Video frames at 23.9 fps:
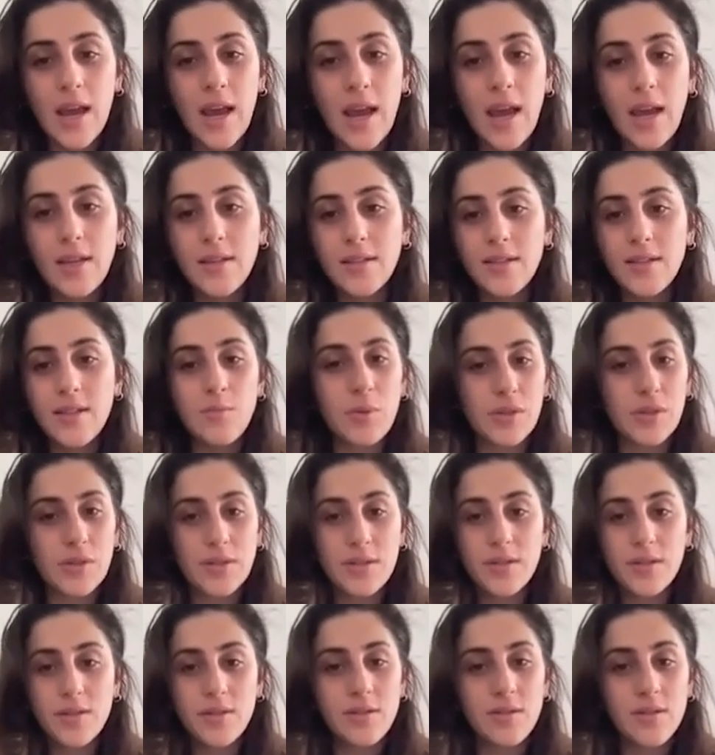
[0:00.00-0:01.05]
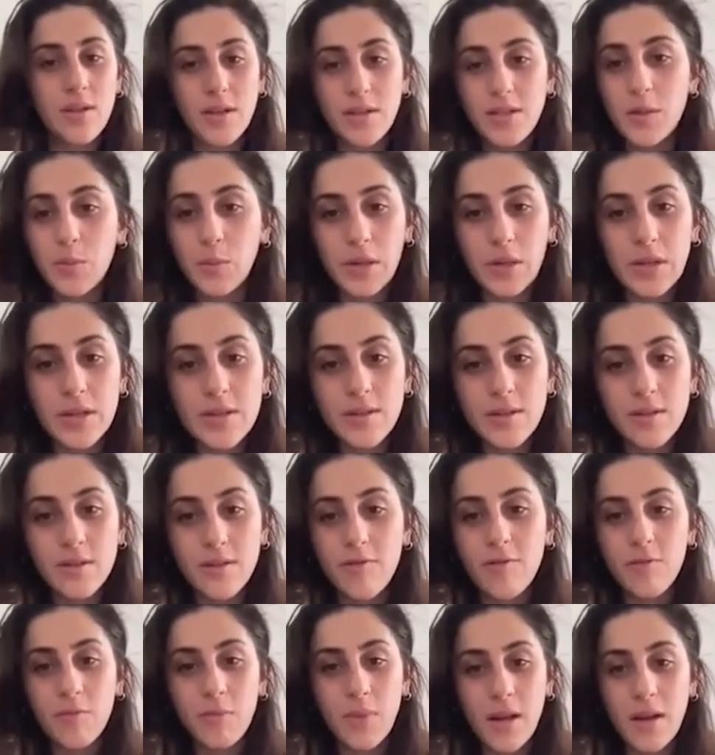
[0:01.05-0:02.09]
80%, 90%
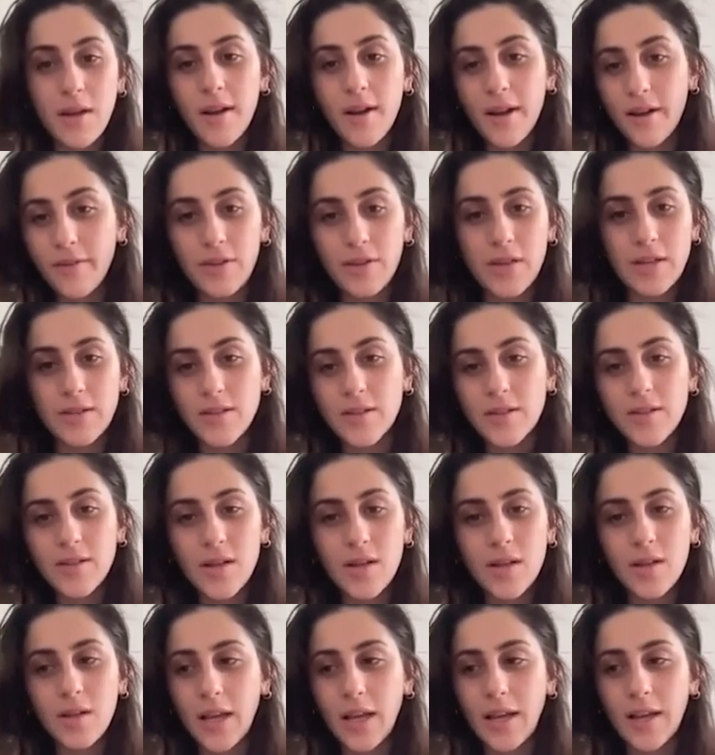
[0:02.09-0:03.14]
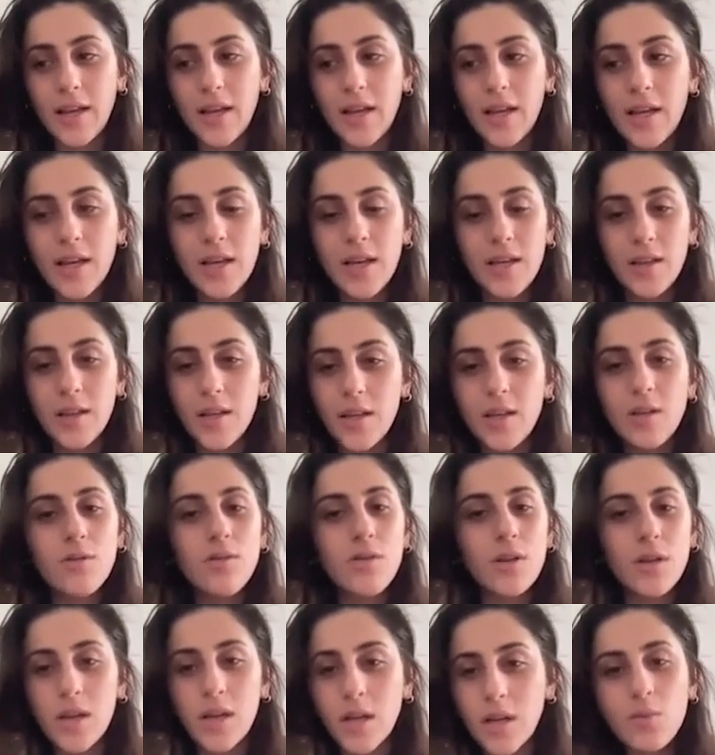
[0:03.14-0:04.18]
of men in Afghanistan, like they
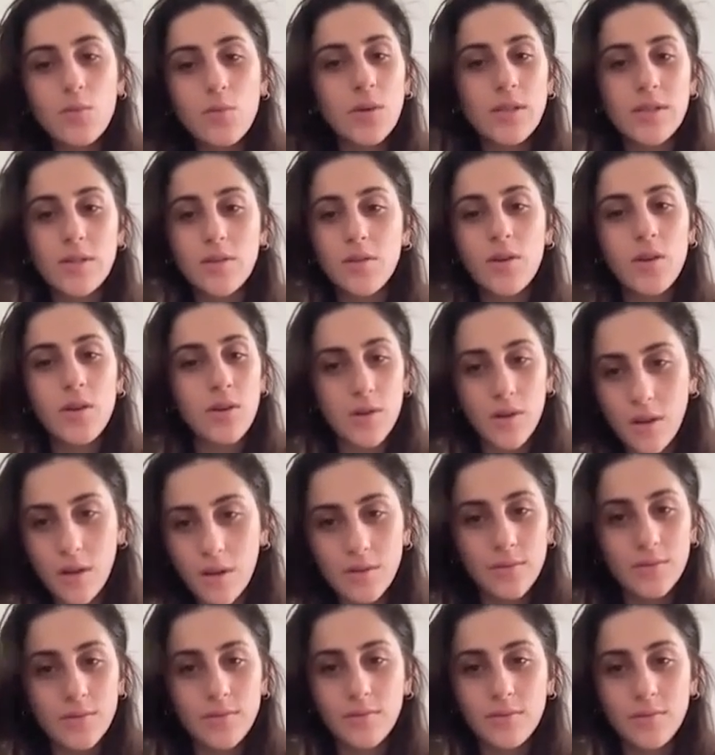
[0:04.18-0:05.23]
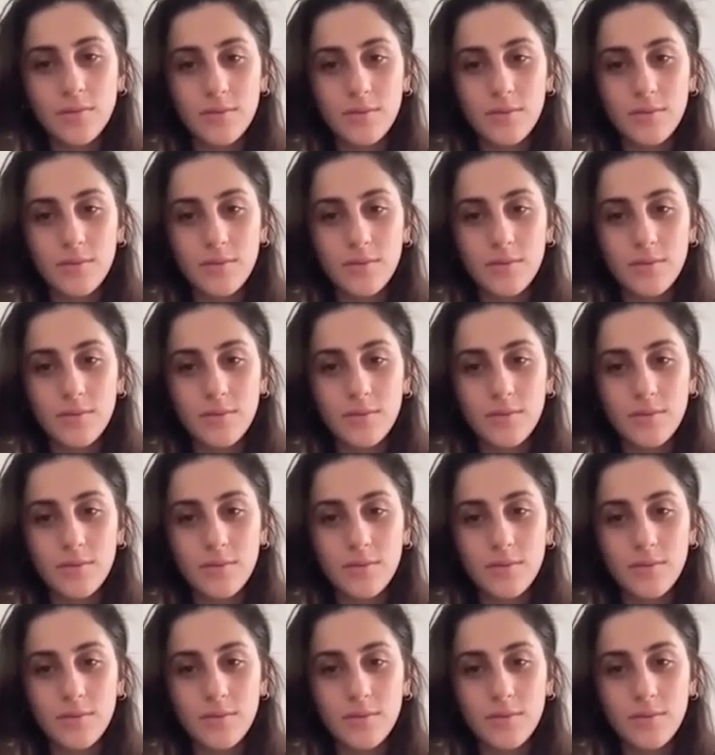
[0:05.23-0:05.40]
don't care what's going on